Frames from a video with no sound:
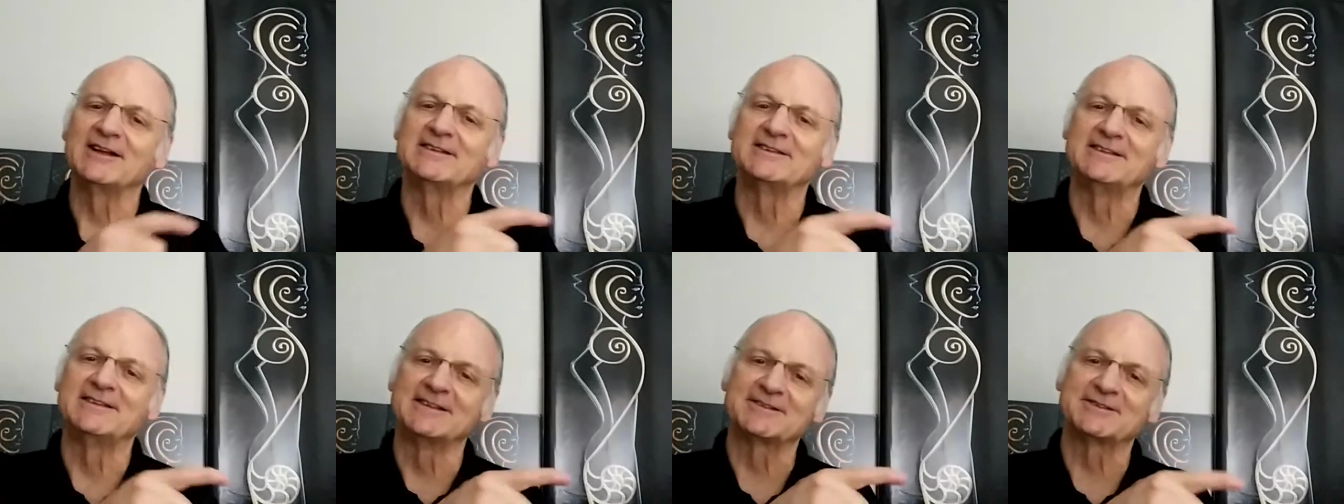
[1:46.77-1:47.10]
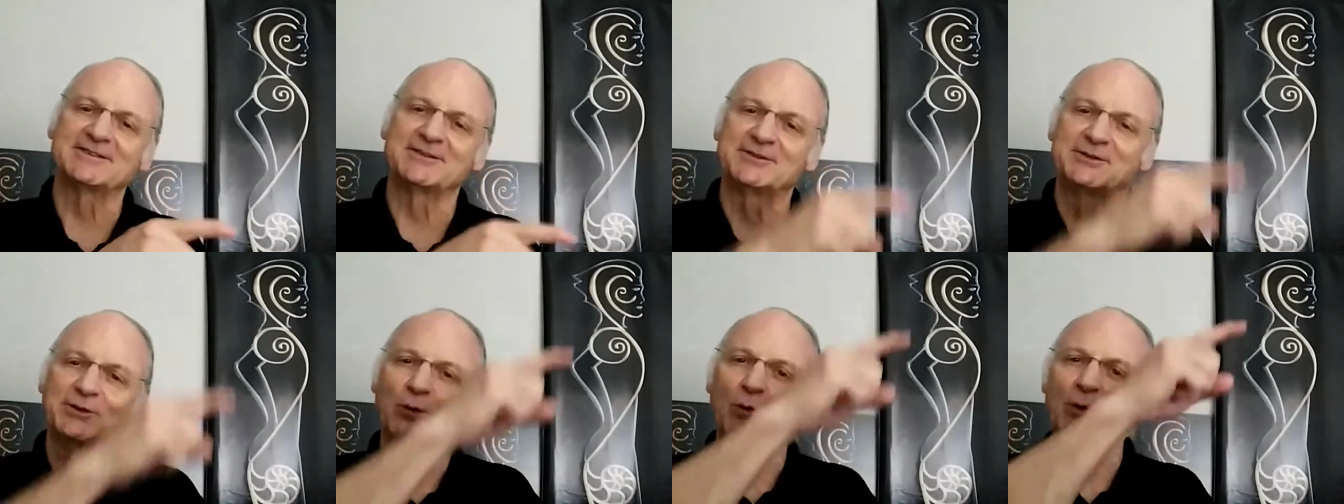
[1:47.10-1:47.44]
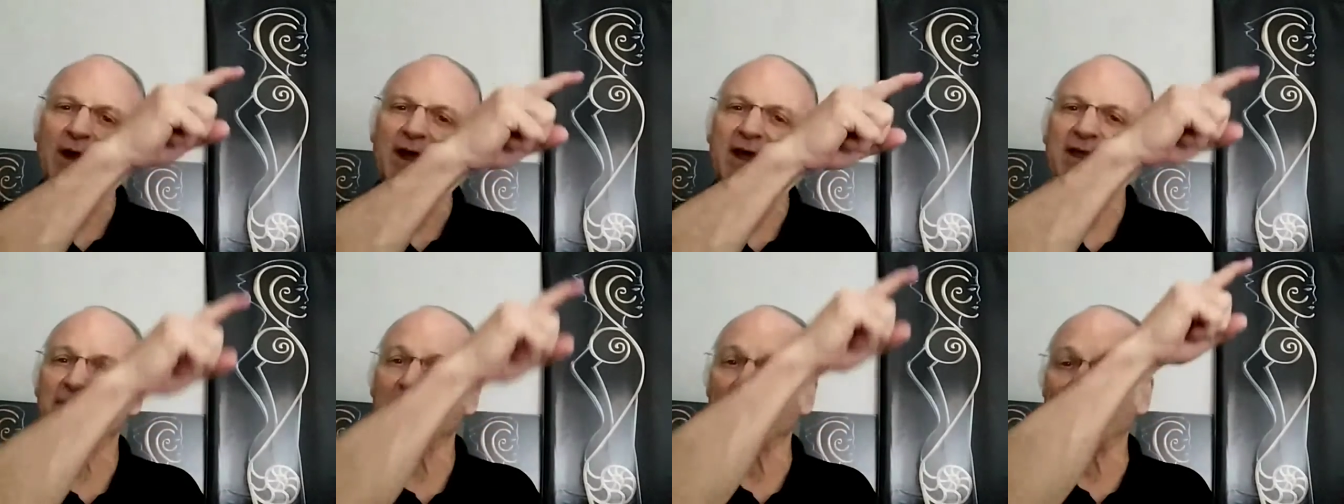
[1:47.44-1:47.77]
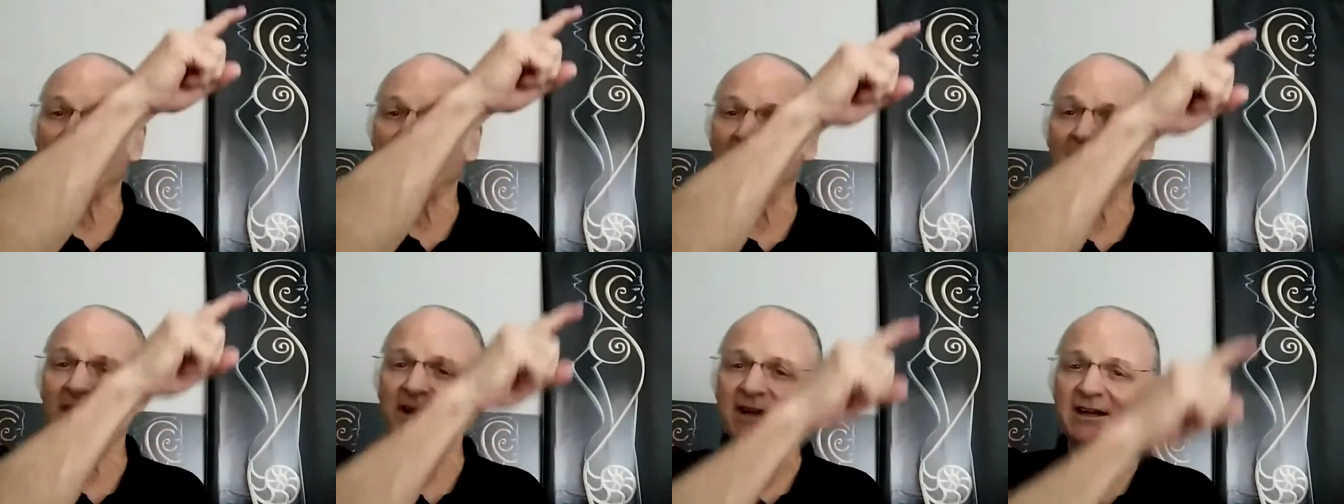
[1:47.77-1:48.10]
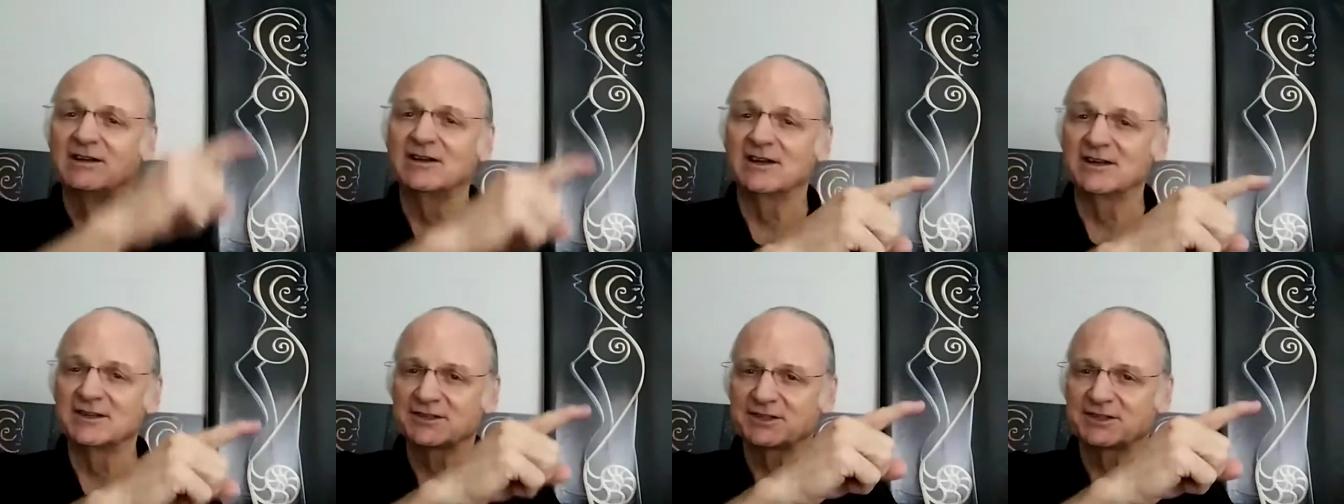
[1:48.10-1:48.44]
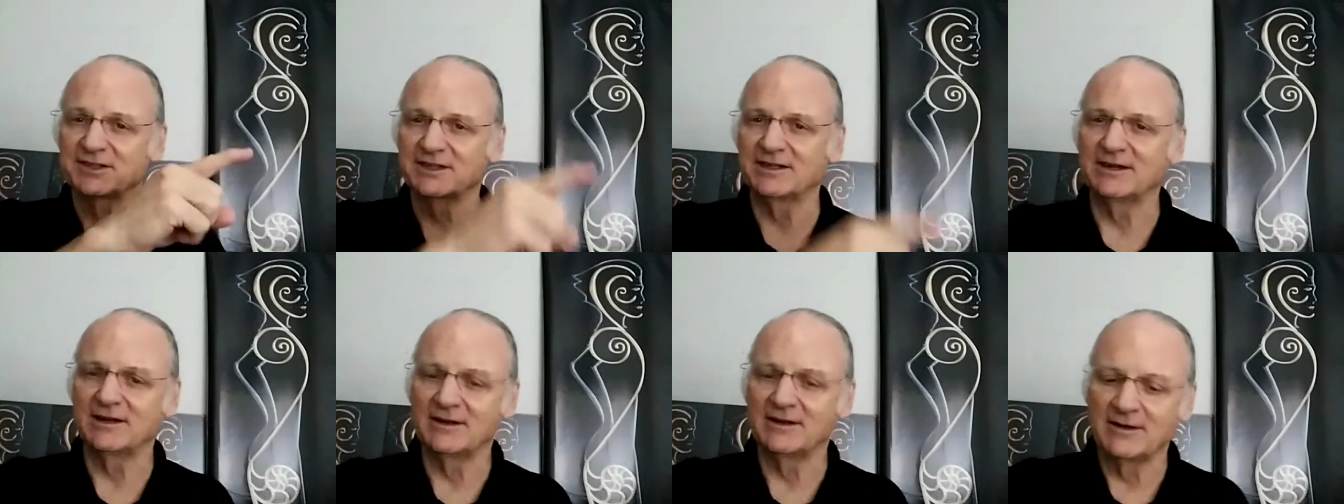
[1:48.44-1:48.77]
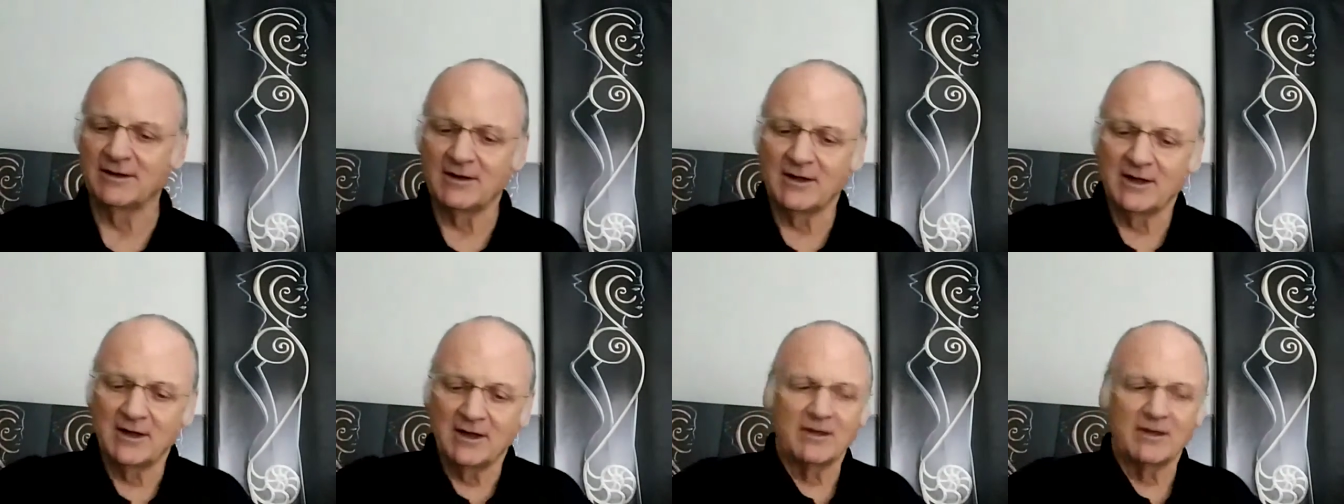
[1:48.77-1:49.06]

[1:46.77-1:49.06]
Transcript: that this is the way the body does it,